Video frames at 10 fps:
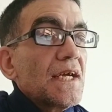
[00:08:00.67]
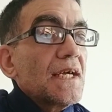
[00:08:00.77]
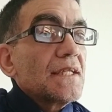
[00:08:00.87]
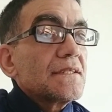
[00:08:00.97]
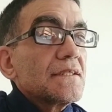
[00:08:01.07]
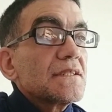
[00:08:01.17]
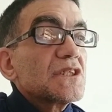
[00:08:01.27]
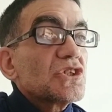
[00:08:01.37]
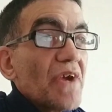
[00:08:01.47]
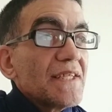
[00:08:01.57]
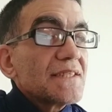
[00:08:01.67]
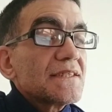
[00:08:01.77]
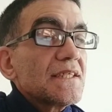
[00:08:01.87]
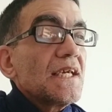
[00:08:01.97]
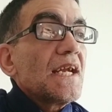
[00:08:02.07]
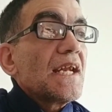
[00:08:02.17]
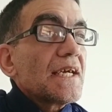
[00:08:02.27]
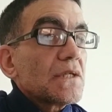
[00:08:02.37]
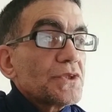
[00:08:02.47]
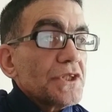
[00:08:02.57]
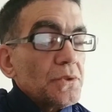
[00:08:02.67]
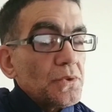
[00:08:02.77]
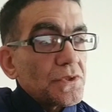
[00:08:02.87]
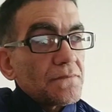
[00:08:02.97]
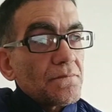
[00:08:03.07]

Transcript: and trends in language use.